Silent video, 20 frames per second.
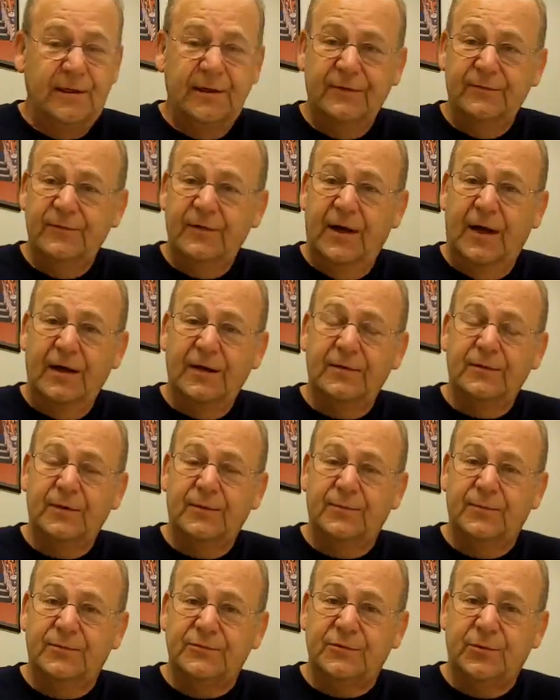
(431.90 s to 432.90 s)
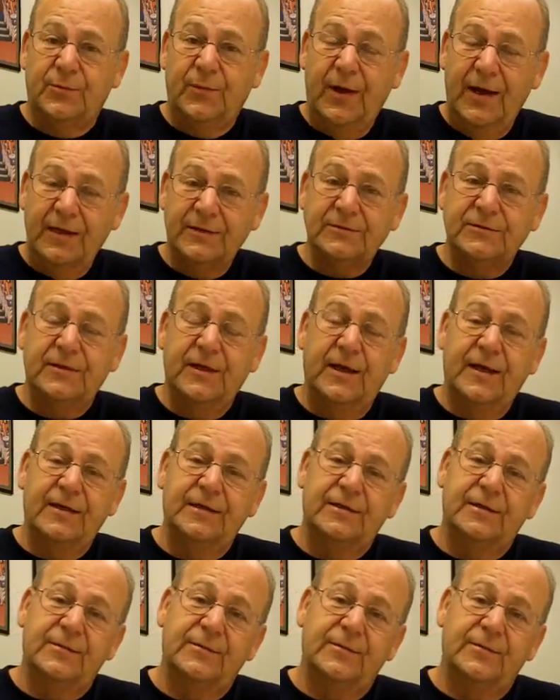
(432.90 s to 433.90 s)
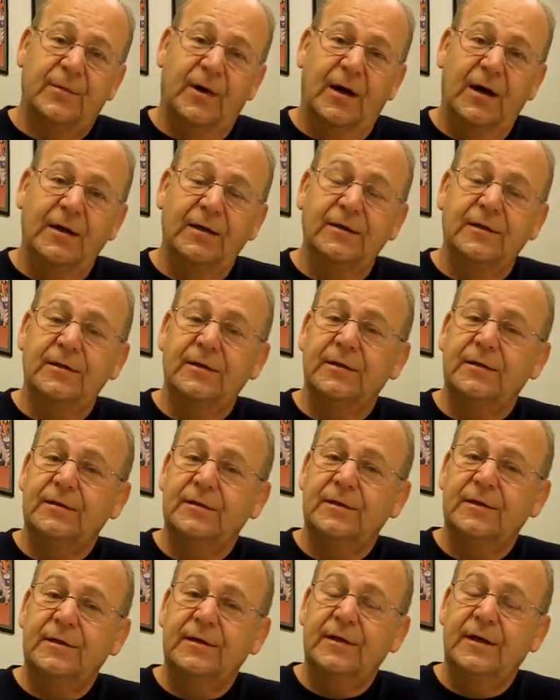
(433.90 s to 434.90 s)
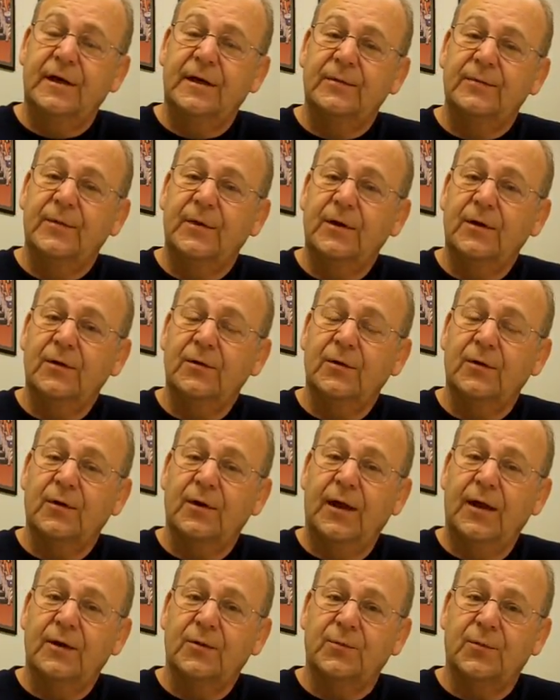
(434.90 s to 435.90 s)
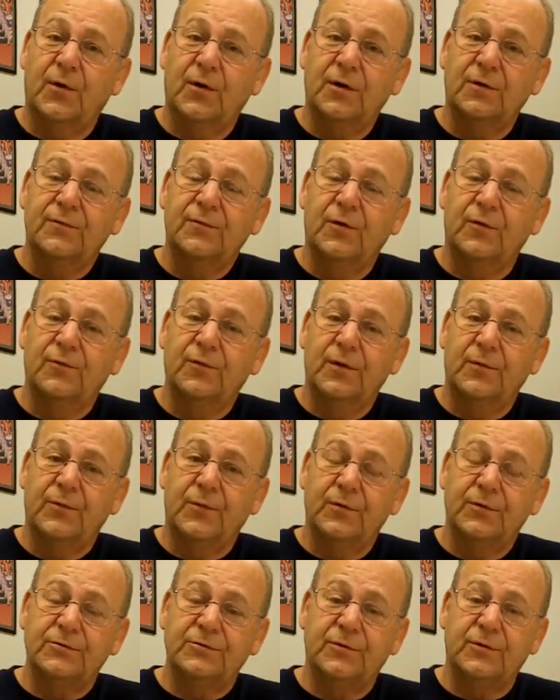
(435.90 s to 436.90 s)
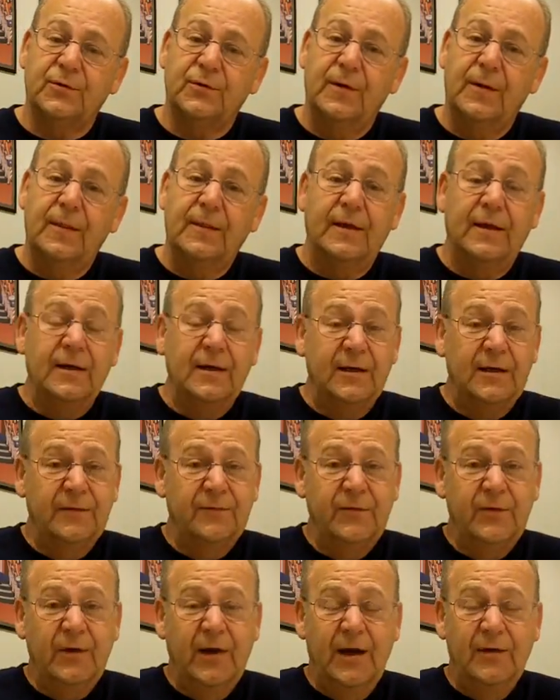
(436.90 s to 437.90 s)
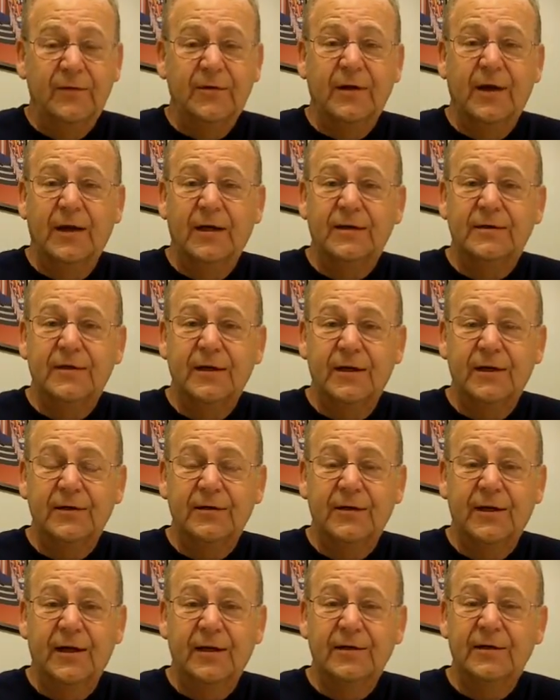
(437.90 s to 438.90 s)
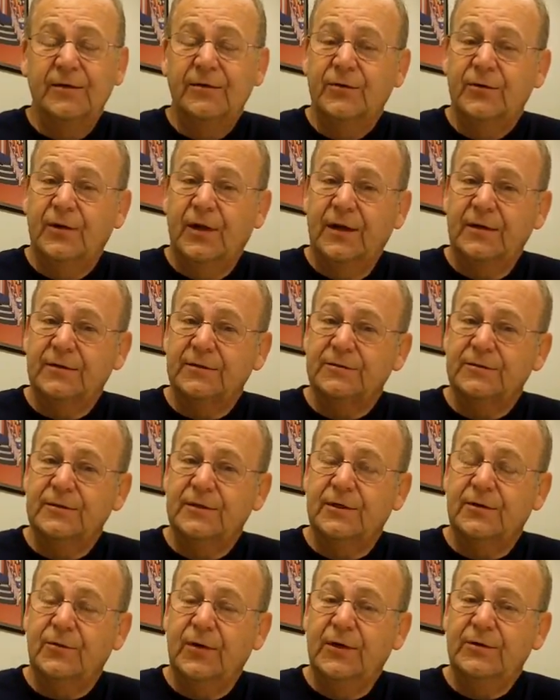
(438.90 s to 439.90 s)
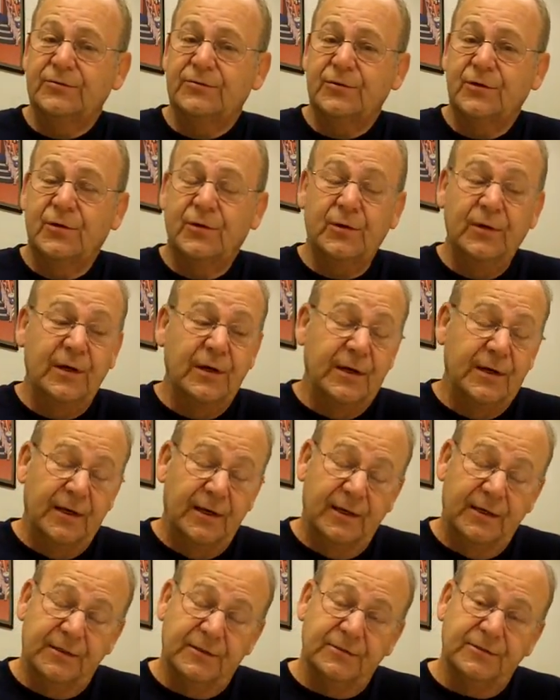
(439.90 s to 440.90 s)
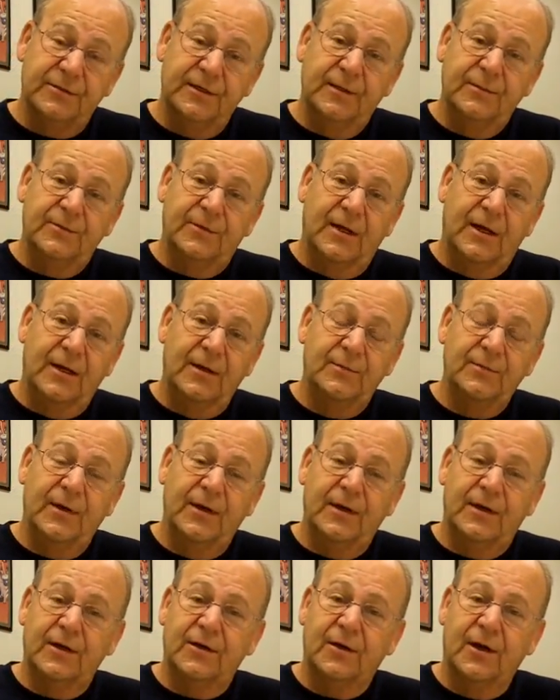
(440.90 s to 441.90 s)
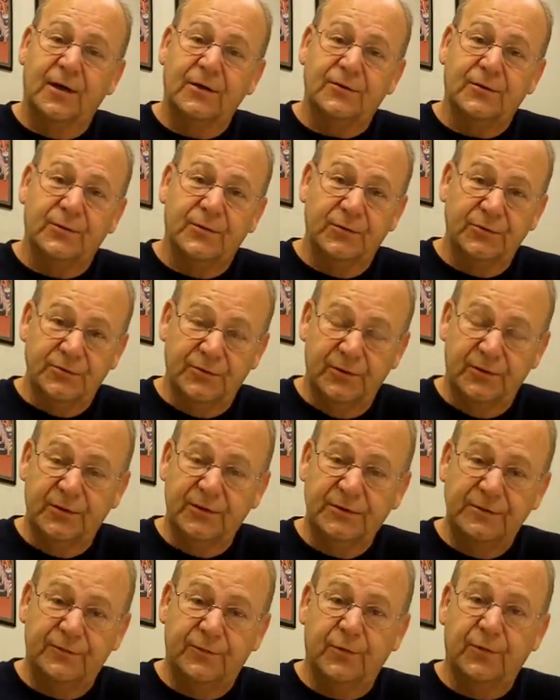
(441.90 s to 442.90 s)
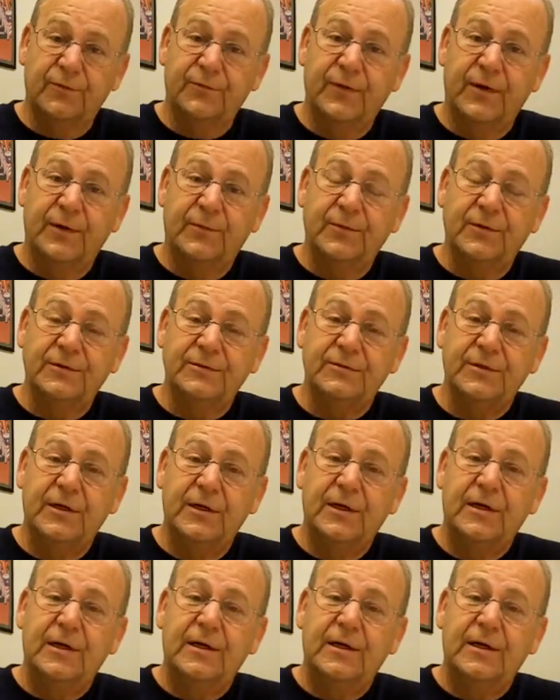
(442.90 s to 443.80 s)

if not surpass that, by the middle or latter part of November. So if you haven't got a ticket yet and you'd like to see a great show and at the same time make a contribution of these 4 families,